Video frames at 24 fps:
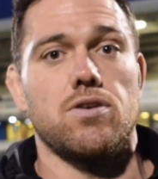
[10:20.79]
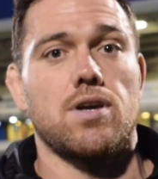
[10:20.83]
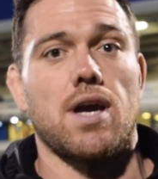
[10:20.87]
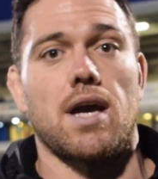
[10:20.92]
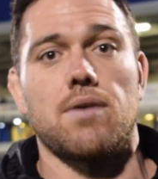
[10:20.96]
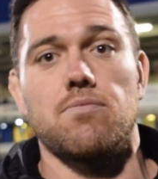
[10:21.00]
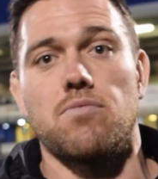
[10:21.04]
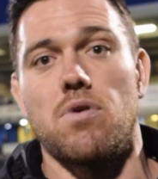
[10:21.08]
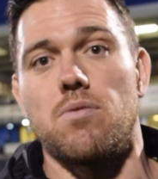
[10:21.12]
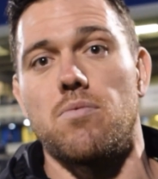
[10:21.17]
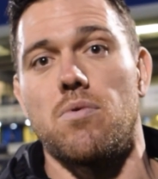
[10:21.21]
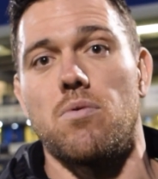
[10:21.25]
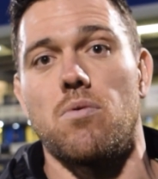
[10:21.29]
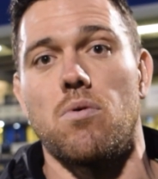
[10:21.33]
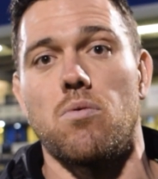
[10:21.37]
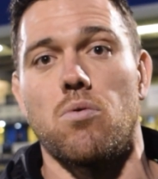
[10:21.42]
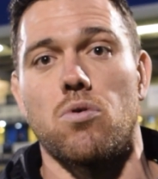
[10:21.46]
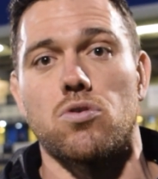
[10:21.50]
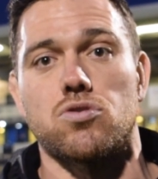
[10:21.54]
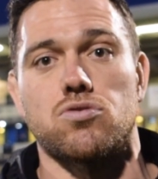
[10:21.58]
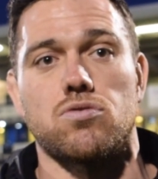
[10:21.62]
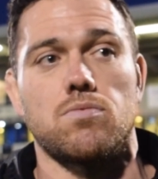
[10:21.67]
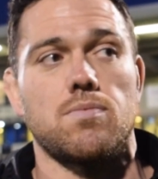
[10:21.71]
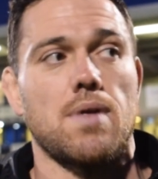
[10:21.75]
You can reap your
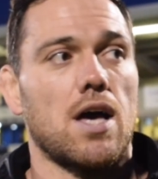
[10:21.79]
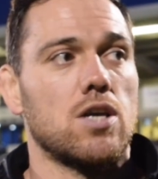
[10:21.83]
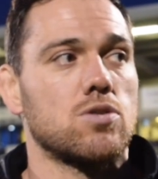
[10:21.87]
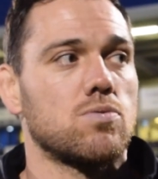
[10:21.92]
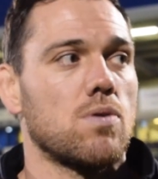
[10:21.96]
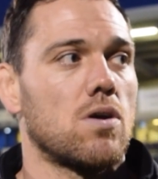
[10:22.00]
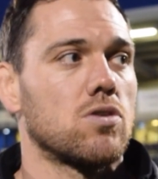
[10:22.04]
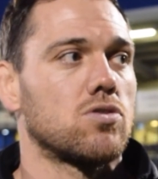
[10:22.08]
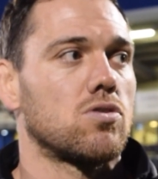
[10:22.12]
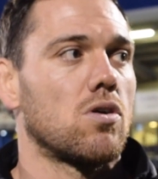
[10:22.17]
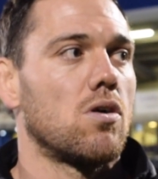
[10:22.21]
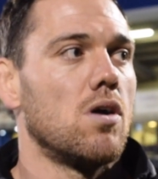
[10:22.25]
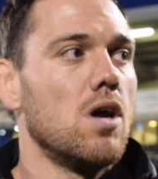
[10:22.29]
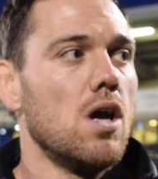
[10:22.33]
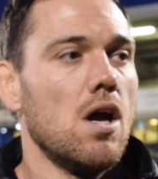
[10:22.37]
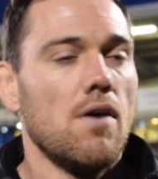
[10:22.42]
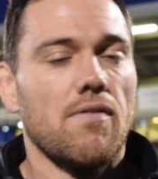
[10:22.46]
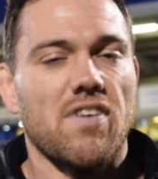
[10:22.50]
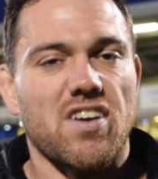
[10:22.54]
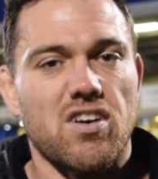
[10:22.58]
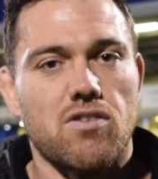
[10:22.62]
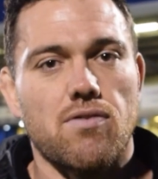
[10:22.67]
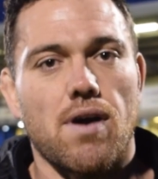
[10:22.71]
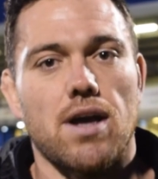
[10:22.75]
rewards from that as well. So
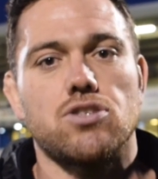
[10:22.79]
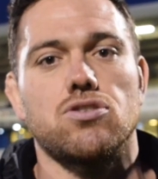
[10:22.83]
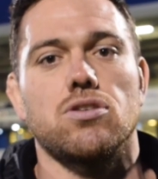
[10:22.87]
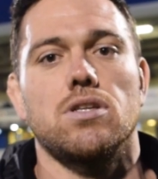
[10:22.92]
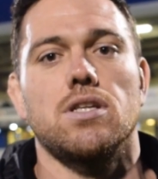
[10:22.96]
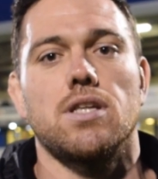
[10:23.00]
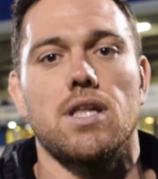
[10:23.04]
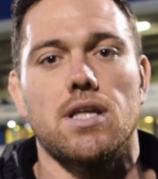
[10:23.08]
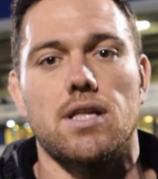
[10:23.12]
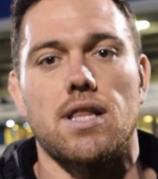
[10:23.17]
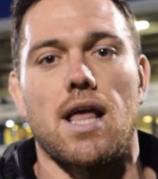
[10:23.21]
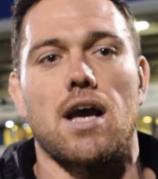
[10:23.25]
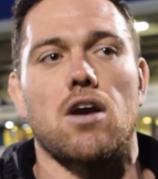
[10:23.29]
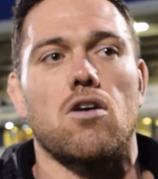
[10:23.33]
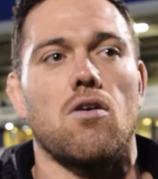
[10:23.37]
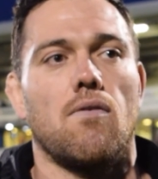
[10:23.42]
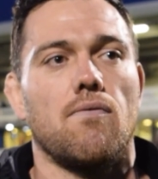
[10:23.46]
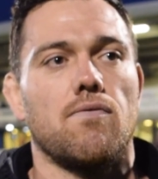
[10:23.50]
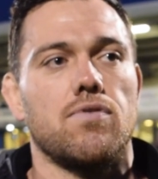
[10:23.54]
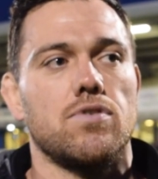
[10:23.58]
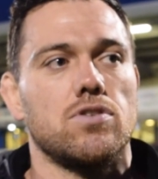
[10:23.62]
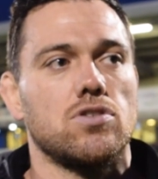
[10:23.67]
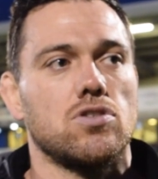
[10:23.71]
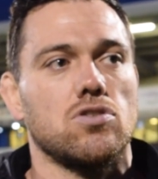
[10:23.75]
I think gradually that
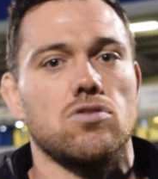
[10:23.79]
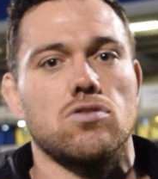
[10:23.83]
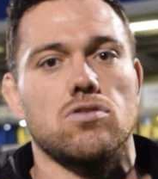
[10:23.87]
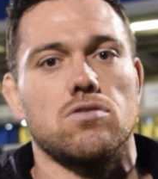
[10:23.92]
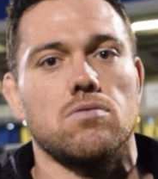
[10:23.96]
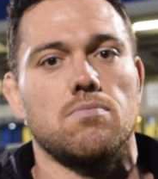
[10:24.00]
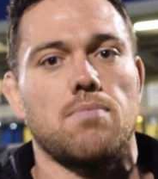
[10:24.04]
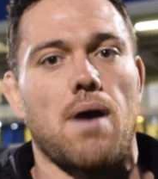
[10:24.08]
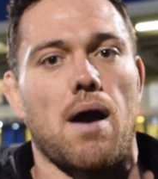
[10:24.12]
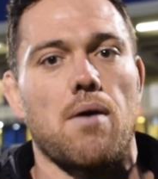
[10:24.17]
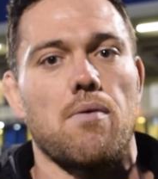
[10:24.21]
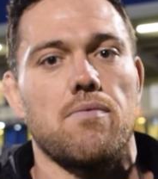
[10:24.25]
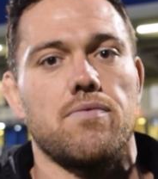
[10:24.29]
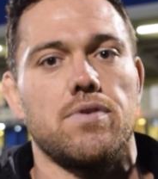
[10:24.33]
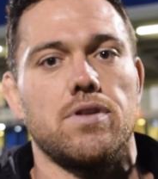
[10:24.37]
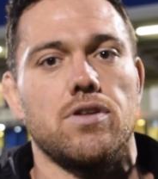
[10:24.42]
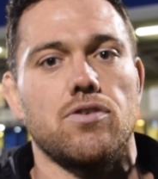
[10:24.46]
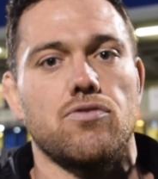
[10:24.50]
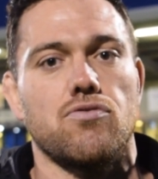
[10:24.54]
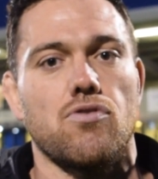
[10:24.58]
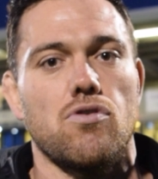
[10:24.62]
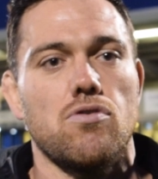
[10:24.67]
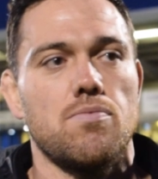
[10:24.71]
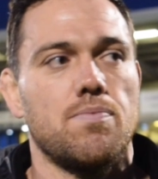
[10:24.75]
confidence is going to come back within
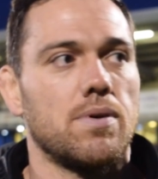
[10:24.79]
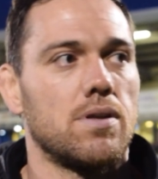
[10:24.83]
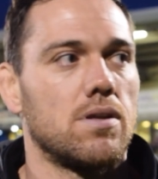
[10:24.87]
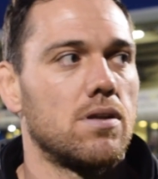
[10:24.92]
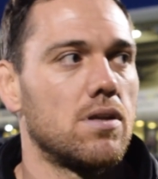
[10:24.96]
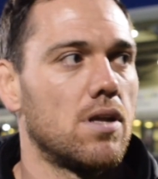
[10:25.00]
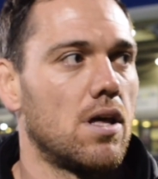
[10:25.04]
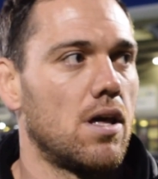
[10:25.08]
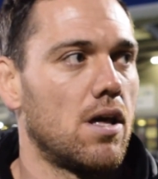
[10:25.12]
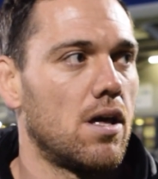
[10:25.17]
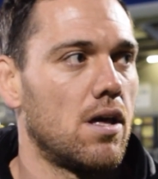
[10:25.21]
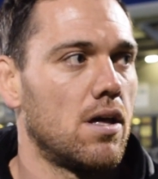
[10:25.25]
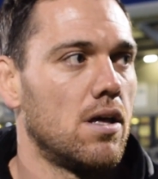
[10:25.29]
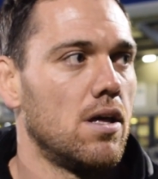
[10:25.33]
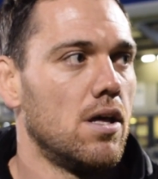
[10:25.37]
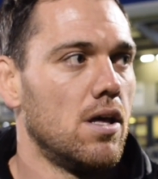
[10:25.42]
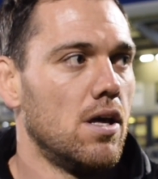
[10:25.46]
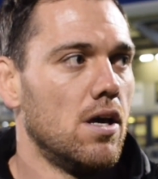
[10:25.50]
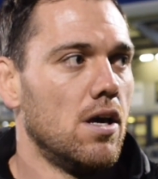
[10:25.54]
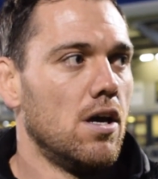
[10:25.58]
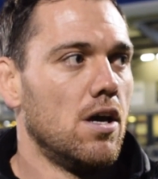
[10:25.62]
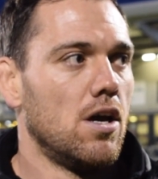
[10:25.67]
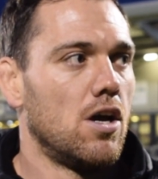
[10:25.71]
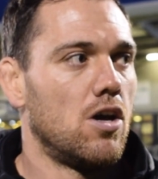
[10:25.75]
the group, and
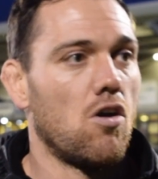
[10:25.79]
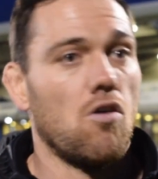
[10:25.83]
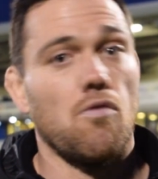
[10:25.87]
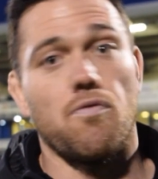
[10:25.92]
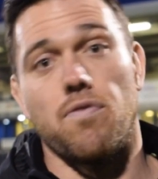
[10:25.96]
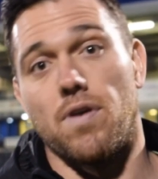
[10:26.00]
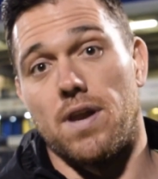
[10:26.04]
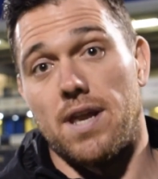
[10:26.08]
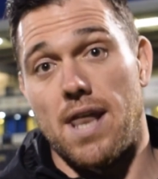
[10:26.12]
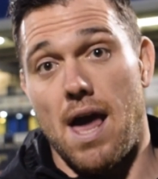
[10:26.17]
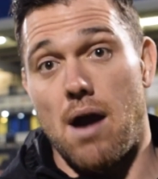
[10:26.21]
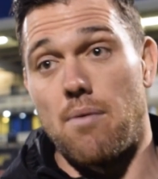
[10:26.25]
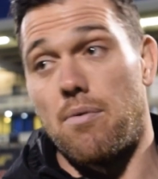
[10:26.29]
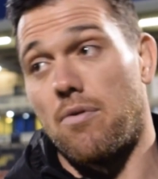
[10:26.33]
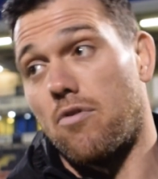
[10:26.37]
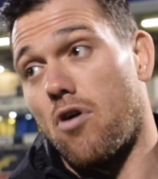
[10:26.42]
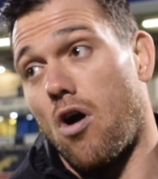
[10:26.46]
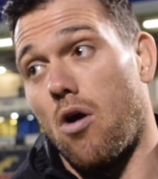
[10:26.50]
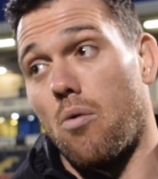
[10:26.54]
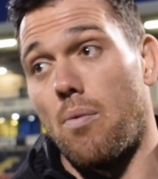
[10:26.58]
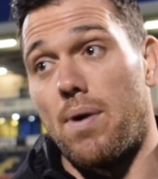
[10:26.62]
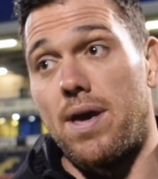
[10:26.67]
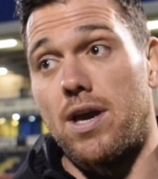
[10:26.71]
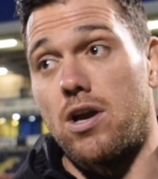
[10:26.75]
hopefully now we've
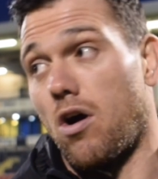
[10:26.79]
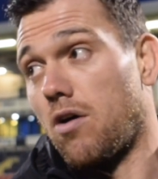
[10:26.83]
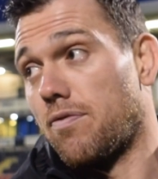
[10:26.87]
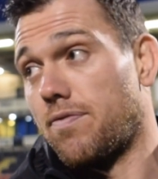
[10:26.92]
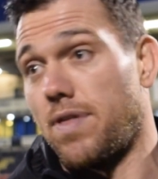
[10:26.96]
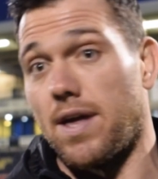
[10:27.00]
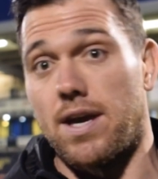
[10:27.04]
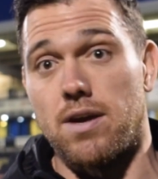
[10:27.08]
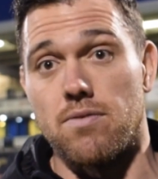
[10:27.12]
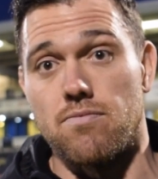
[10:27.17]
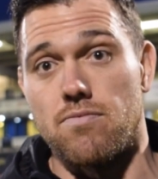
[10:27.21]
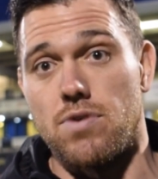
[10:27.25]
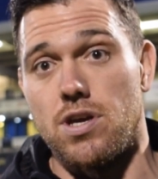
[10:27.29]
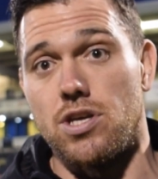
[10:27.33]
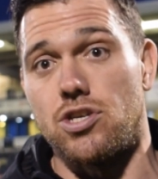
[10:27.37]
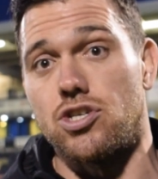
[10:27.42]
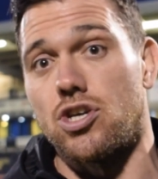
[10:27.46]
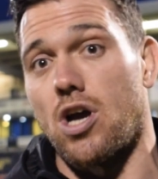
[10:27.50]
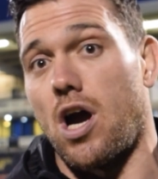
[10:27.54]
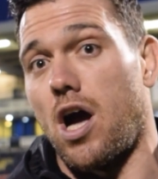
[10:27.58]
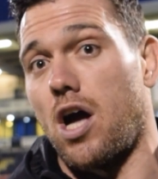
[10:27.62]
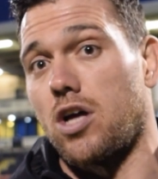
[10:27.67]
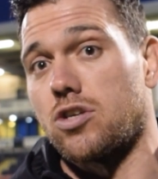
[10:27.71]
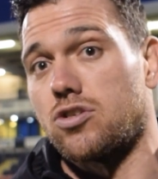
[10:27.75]
got a week off, they can
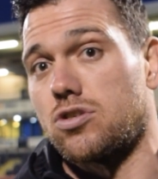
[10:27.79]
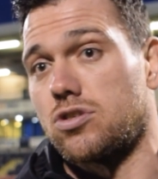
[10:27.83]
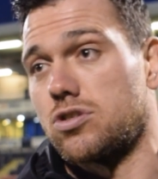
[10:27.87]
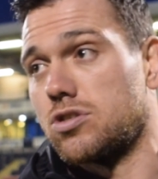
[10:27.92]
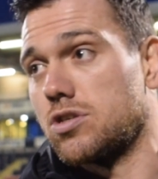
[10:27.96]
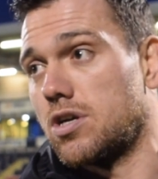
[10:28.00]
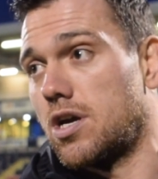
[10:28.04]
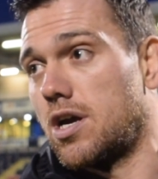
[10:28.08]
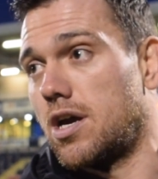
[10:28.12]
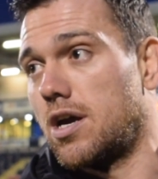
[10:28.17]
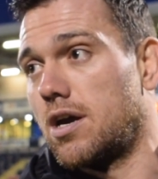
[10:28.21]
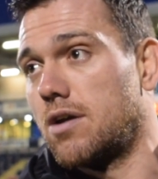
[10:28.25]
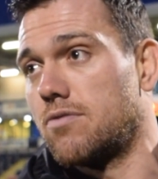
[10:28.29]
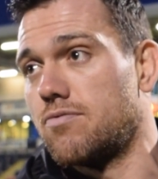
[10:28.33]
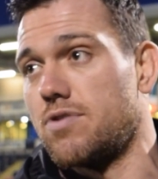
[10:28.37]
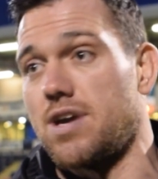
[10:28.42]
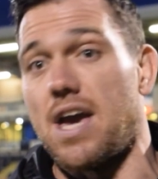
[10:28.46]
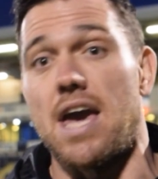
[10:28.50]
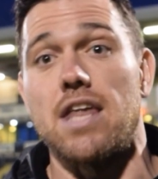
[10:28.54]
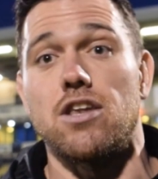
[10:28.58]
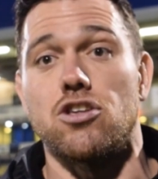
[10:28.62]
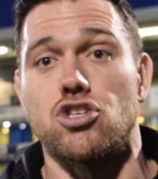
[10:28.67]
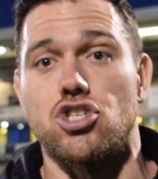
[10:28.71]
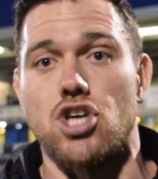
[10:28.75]
recharge,
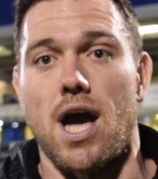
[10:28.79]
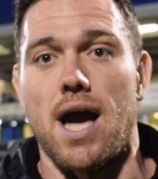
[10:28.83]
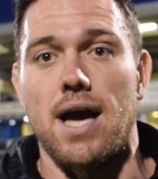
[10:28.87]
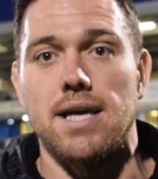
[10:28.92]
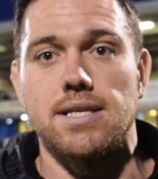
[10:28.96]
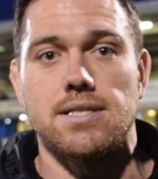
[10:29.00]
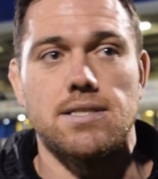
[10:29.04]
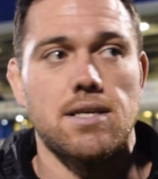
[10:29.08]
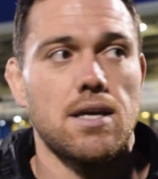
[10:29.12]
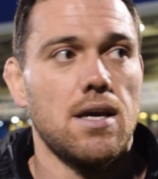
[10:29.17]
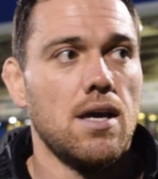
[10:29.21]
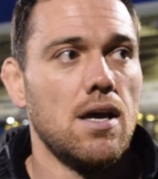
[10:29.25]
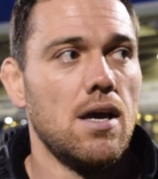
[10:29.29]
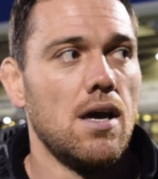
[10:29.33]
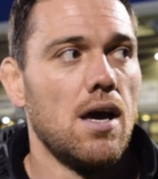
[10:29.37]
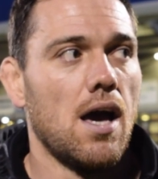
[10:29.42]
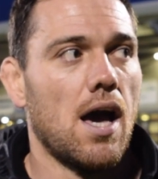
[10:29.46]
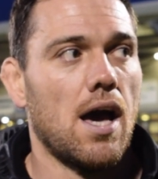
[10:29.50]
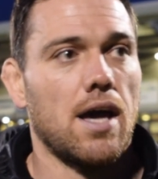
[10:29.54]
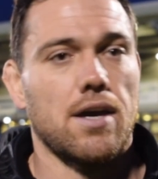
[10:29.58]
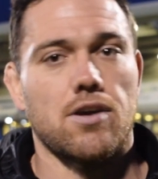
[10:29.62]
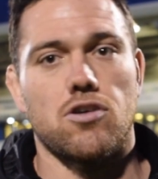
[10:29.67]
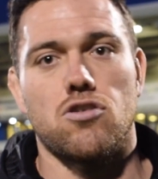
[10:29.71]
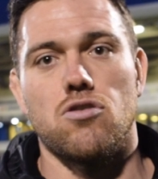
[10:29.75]
re-energise,
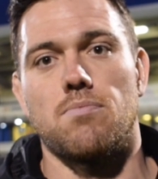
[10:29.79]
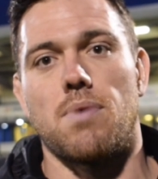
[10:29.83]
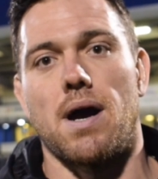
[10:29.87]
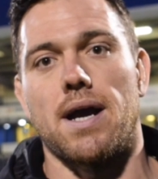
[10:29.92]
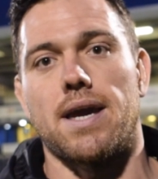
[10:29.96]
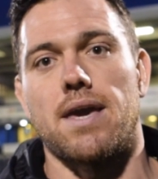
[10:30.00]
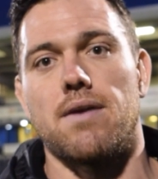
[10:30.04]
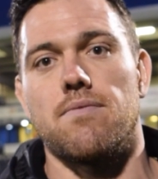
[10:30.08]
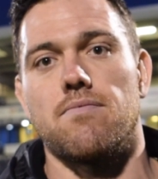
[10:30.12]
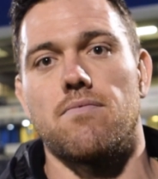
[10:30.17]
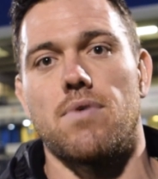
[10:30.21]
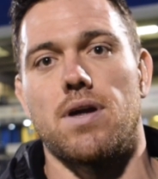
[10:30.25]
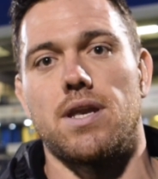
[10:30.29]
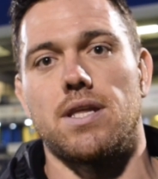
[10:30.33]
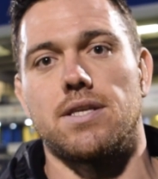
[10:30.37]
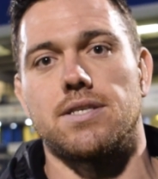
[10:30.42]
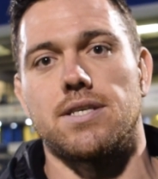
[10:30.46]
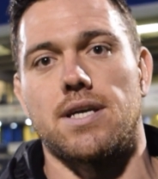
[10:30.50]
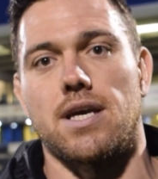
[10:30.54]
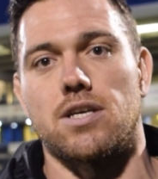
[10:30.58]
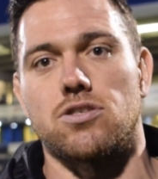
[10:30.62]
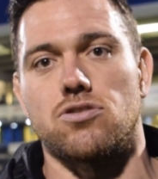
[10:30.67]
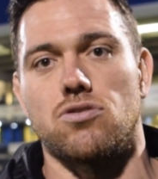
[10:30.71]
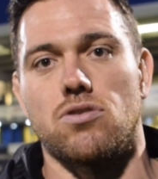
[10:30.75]
and come back in ready
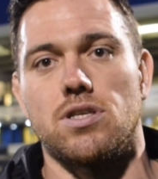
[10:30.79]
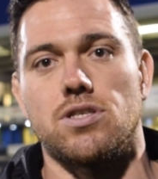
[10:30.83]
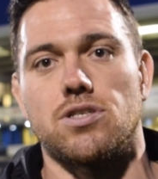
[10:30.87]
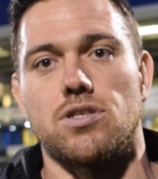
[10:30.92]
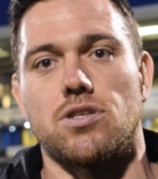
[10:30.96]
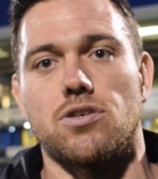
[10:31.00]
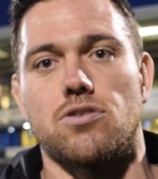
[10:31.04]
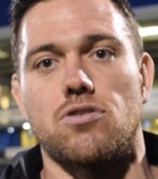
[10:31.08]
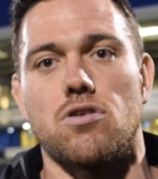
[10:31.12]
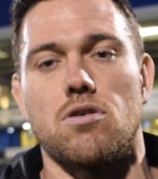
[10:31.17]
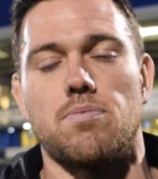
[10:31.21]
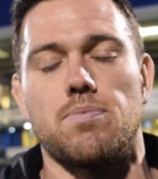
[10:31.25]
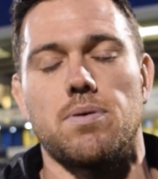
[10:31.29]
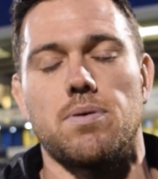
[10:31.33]
to get stuck into the cup.